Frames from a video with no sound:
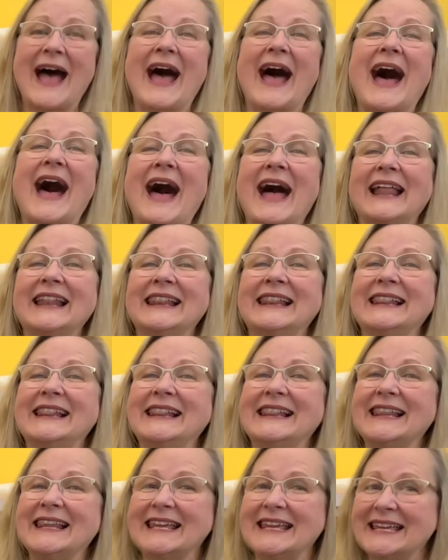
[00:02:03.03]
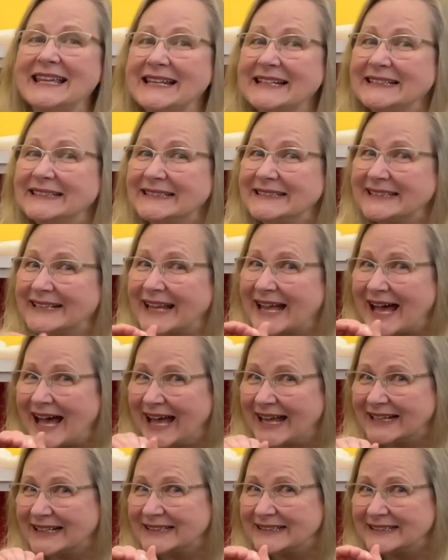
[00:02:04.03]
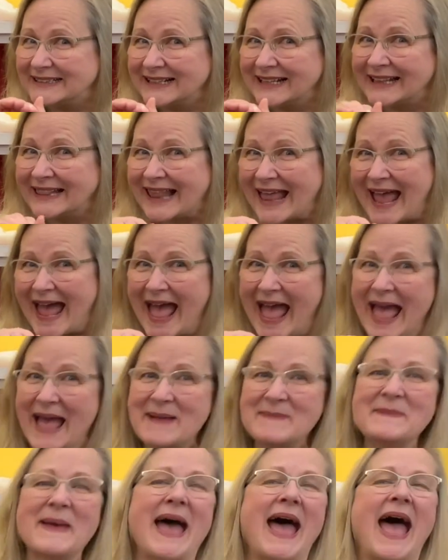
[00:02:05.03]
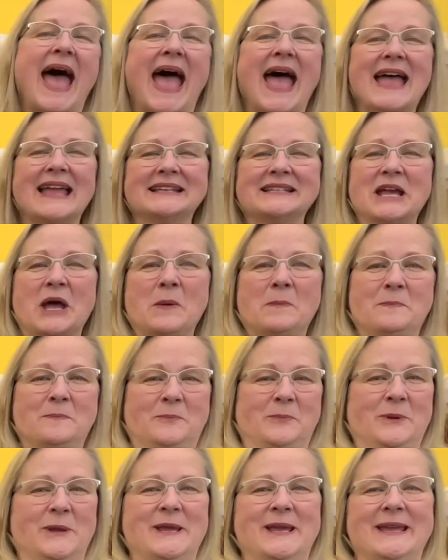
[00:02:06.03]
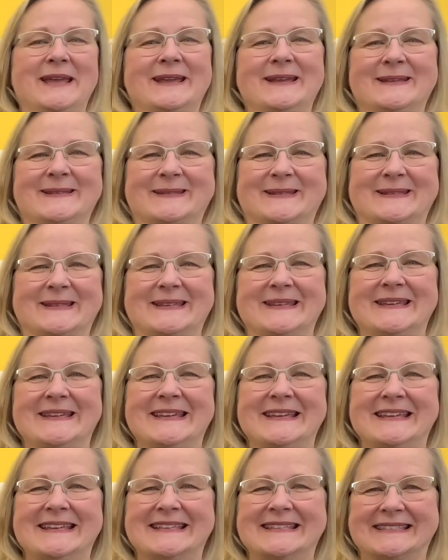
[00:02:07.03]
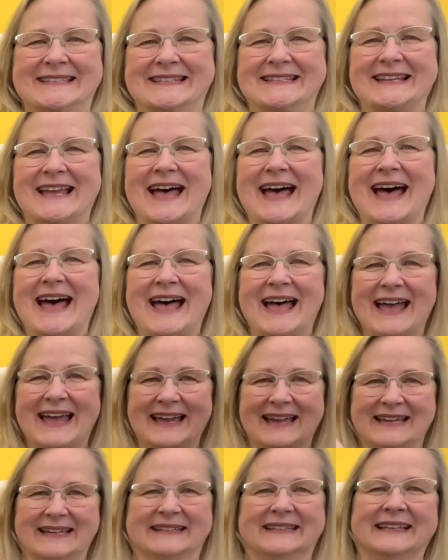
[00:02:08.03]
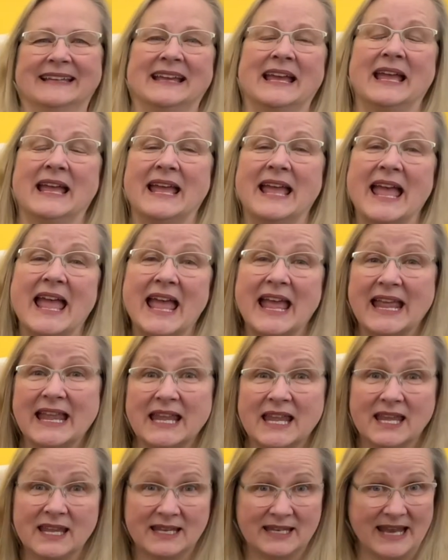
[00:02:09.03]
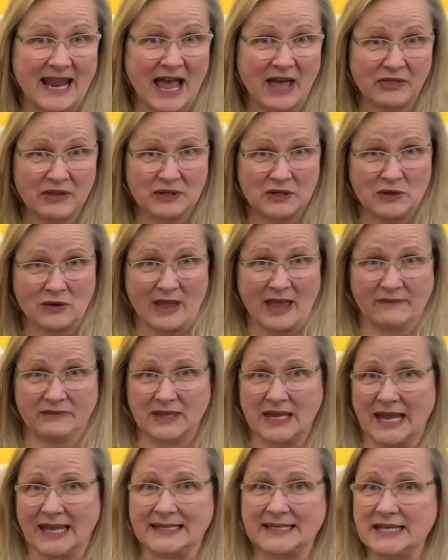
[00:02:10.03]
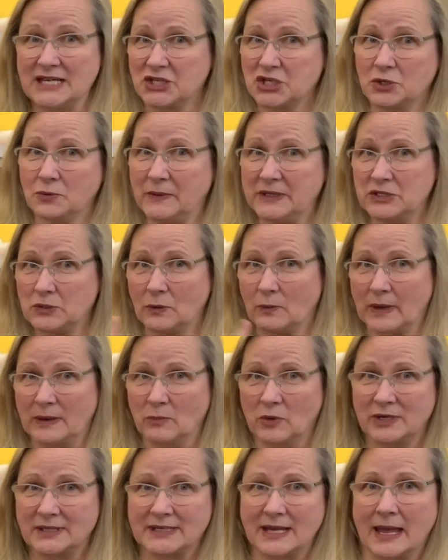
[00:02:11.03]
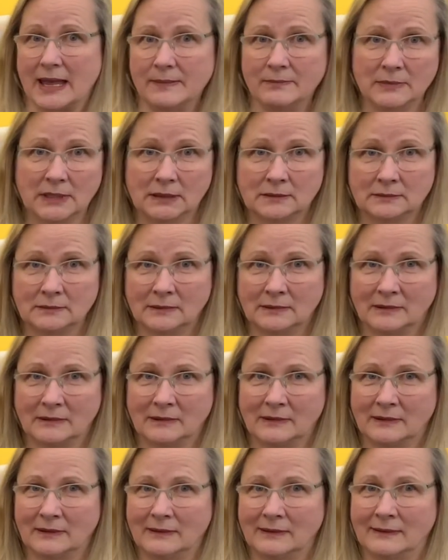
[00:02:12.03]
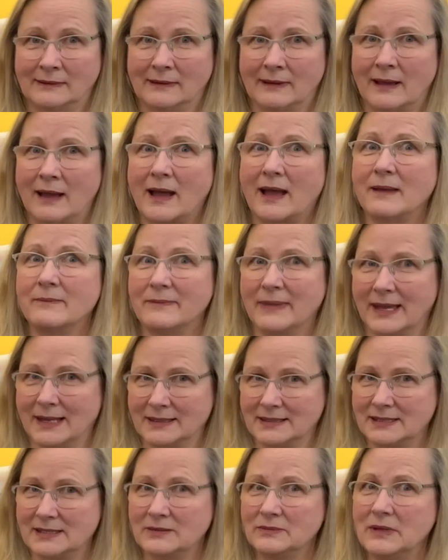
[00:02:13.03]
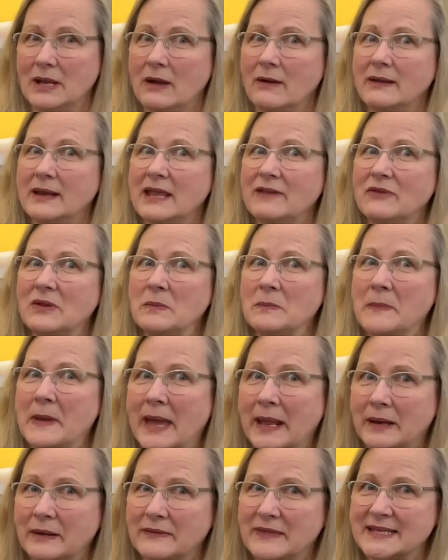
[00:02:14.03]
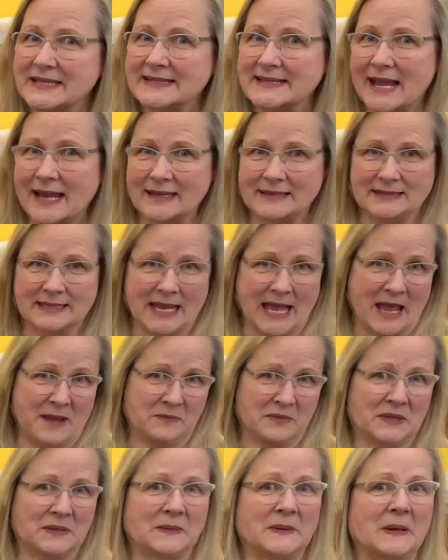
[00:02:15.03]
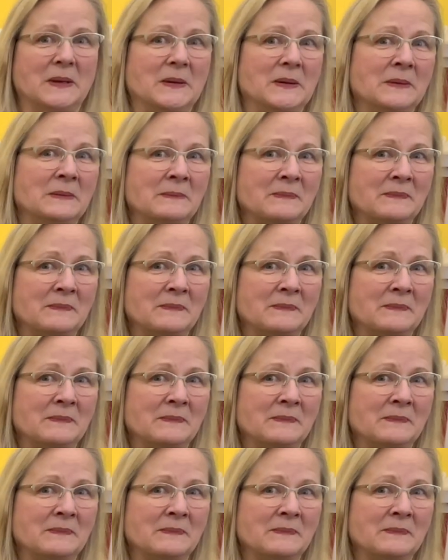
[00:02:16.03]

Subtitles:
a little cuddle clam and a big sea star. Now that you have the idea, shall we do it one more time? I bet you know it even better the second time through.